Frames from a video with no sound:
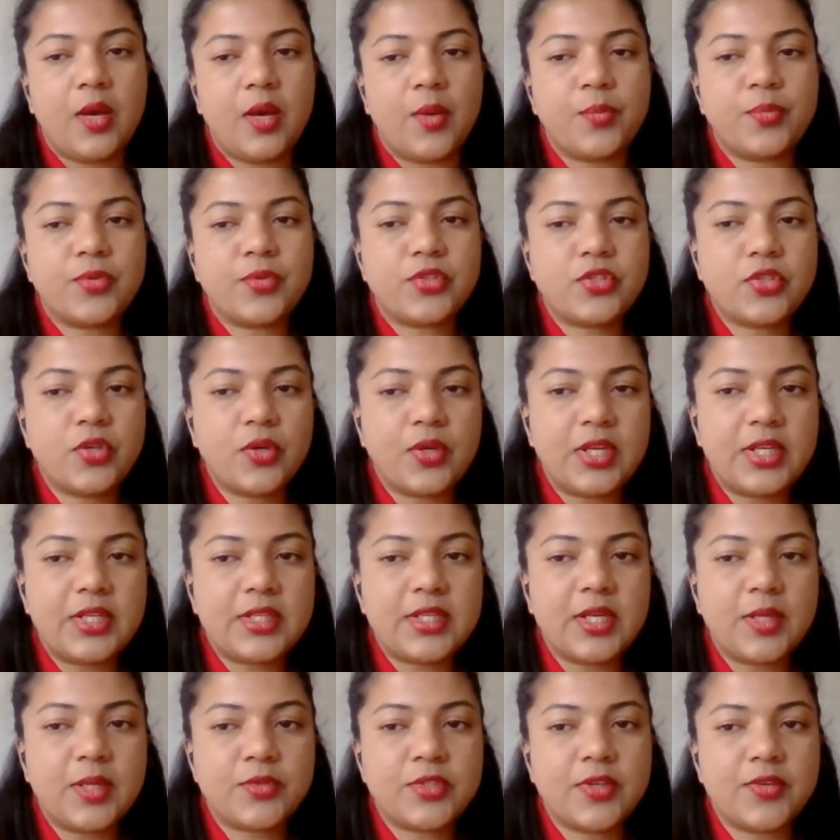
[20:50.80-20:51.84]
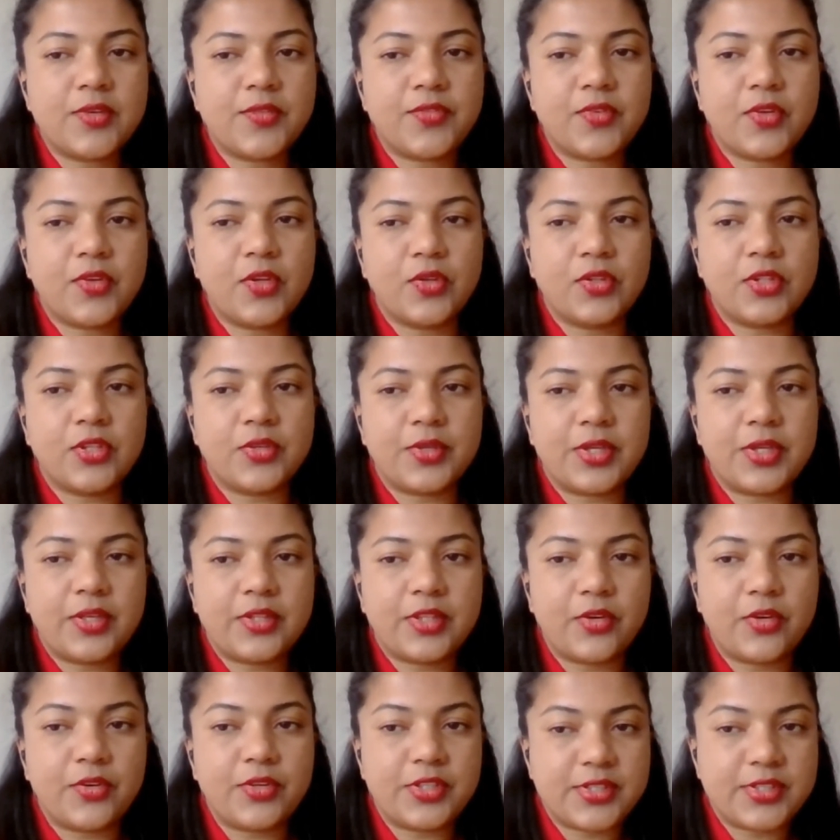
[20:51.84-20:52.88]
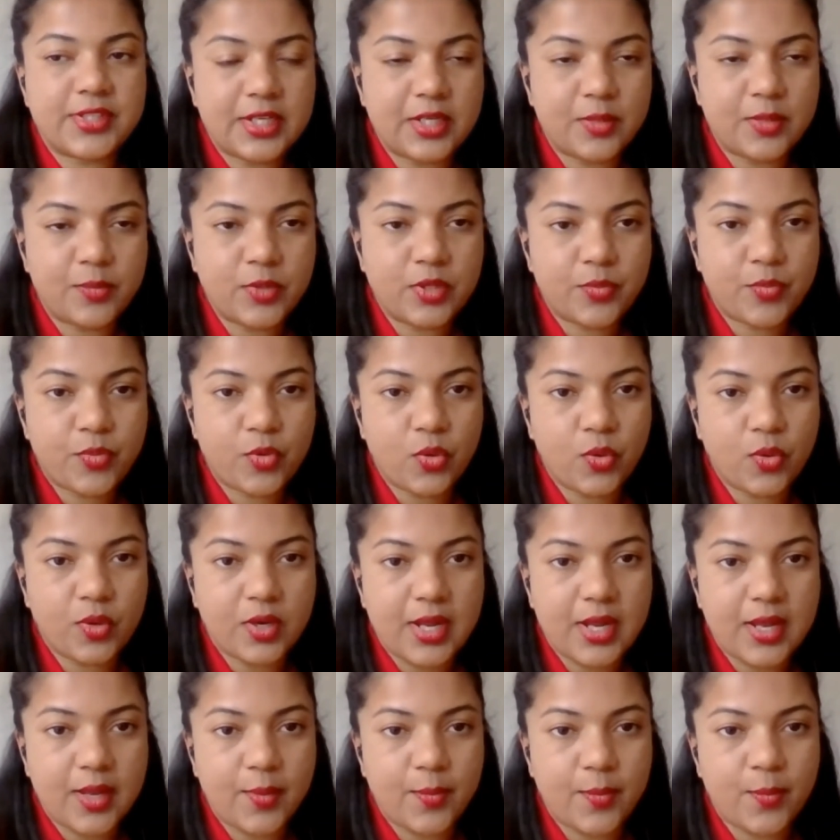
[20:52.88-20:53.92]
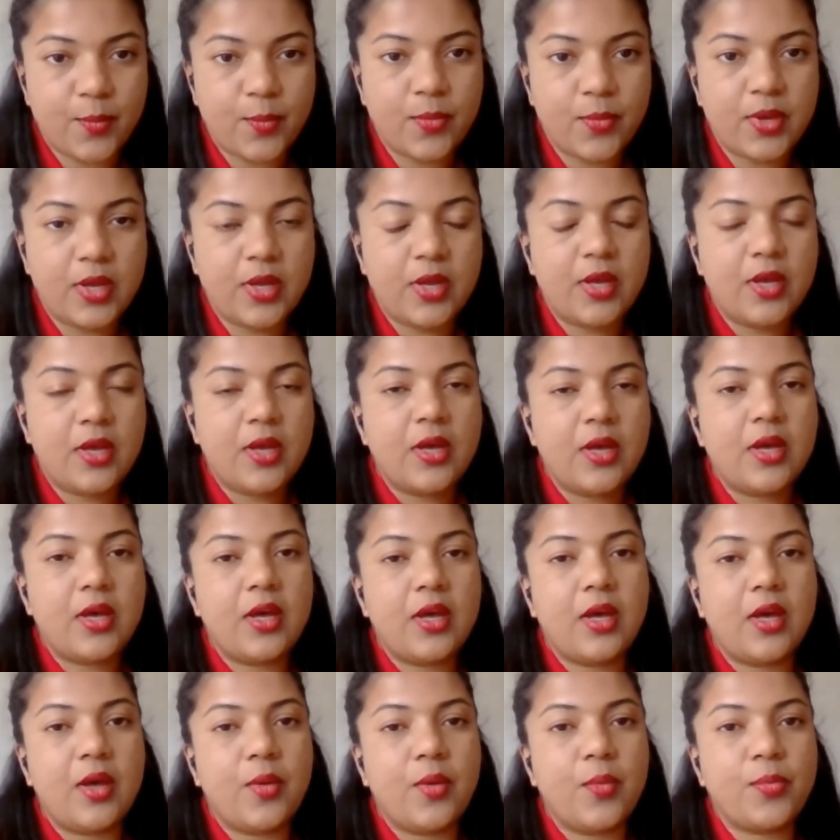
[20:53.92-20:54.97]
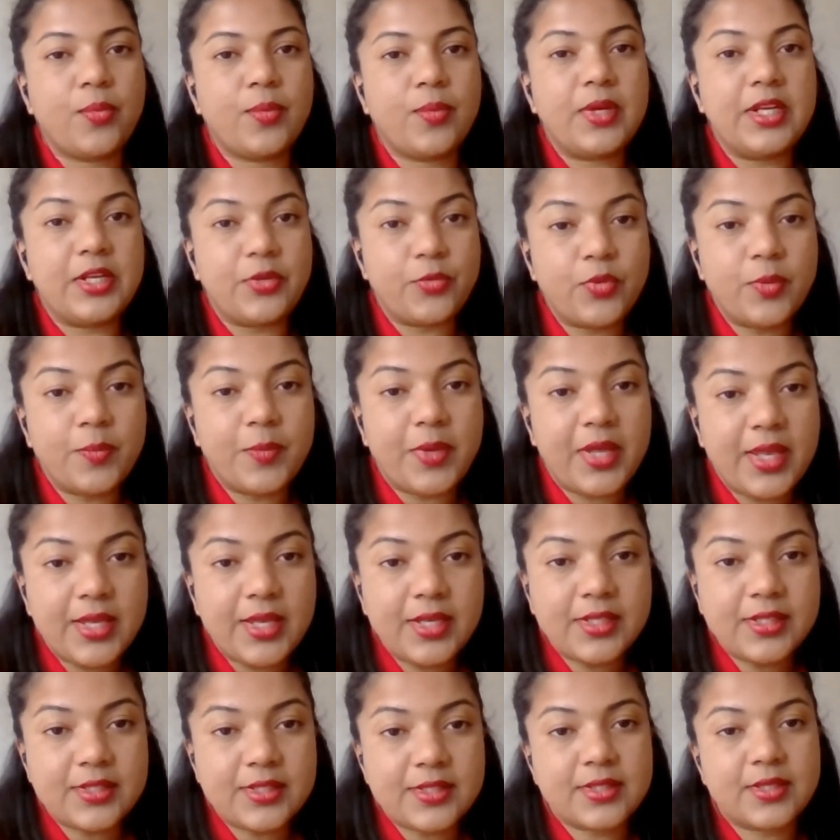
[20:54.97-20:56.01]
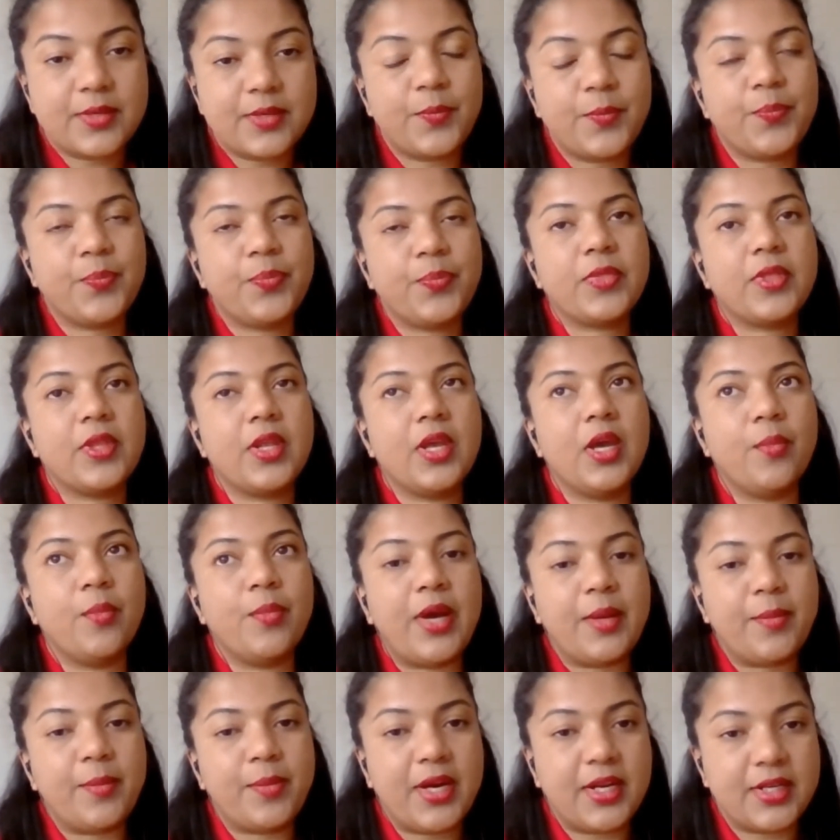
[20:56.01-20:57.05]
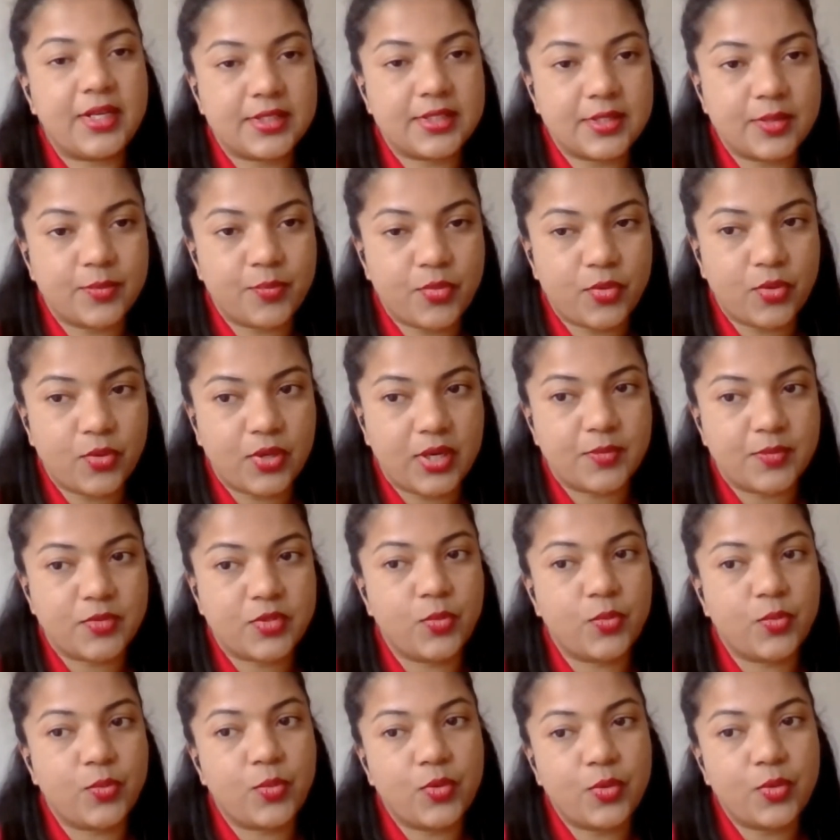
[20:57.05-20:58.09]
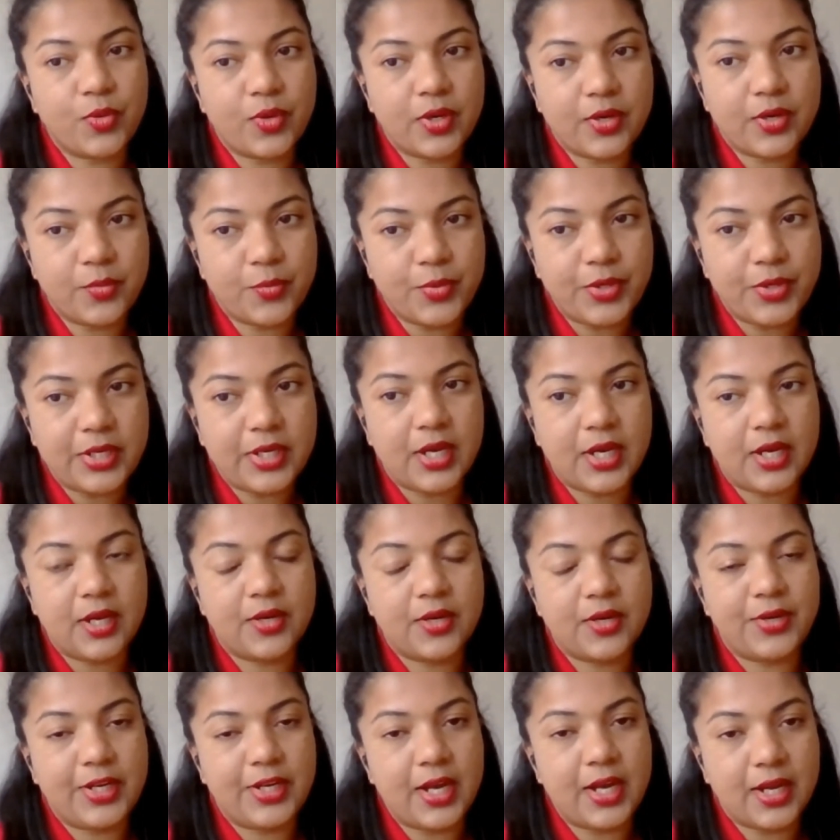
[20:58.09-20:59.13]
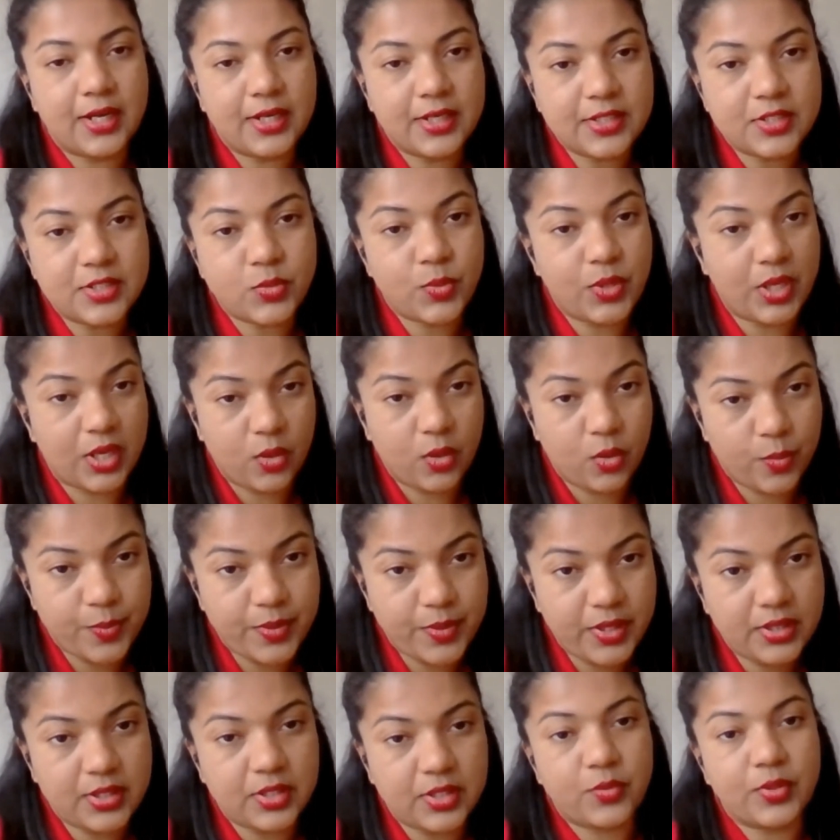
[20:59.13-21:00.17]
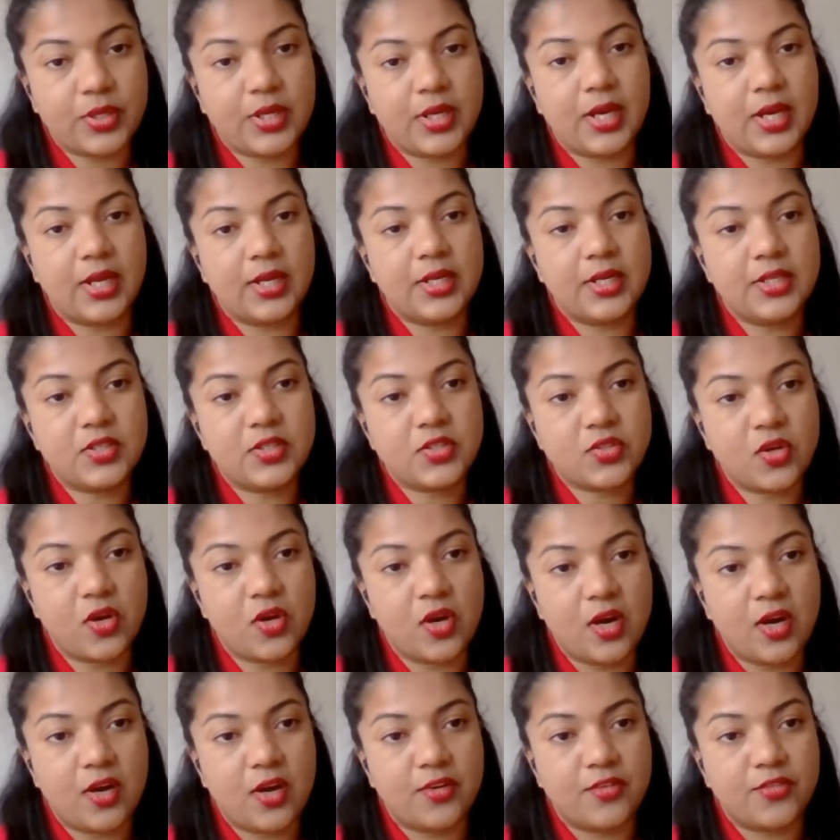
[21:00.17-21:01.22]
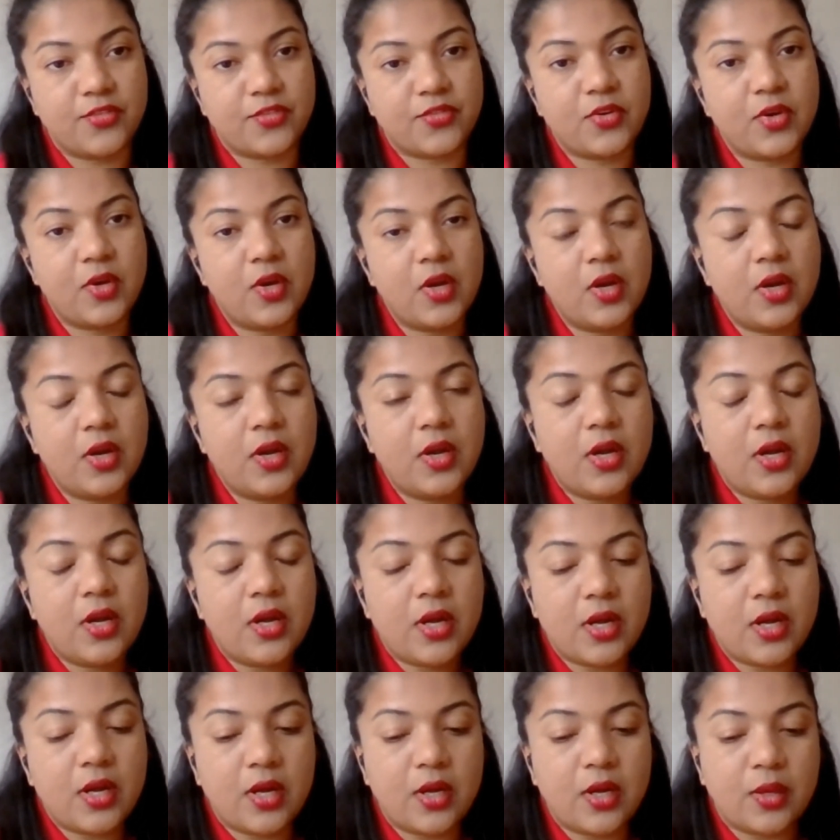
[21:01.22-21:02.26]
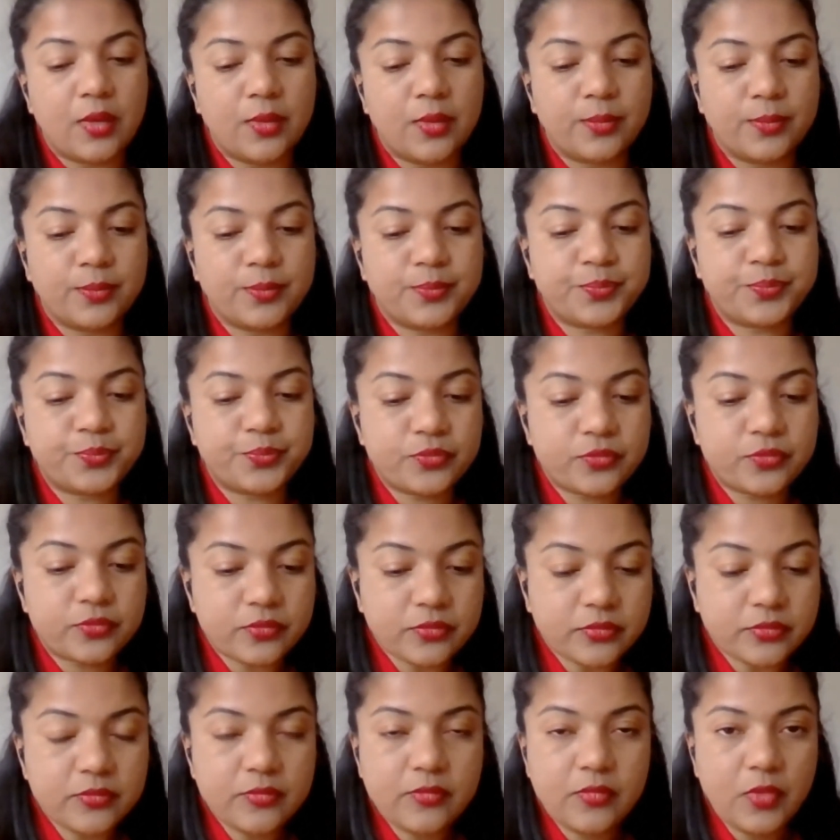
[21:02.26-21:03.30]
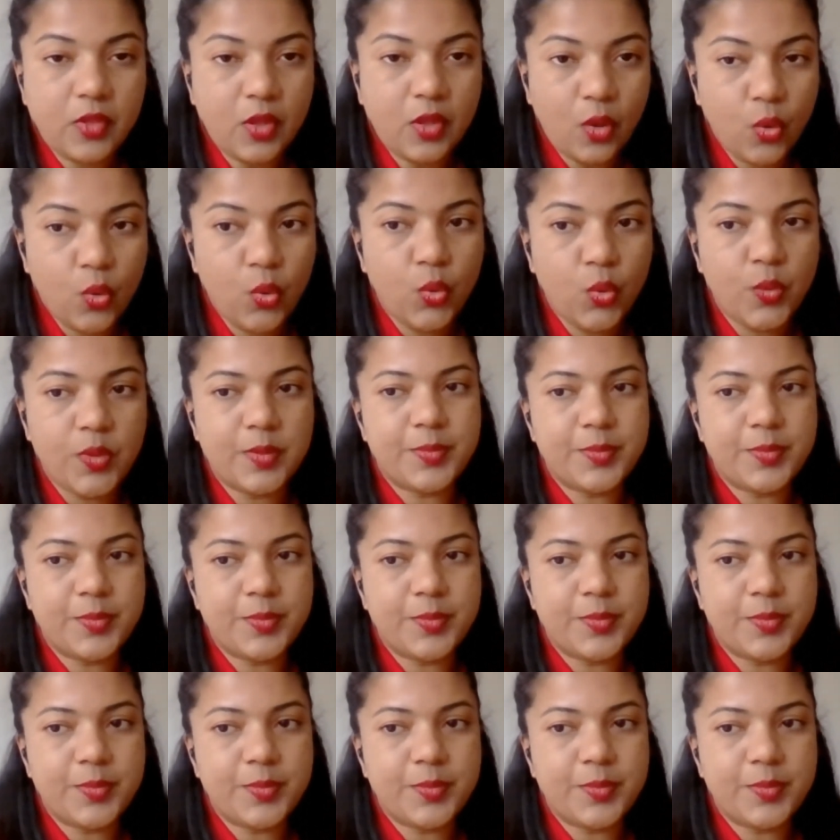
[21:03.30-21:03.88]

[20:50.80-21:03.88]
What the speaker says: So in terms of, the resettlement program, it remains a bipartisan program. So regardless, we are hoping that regardless of who will be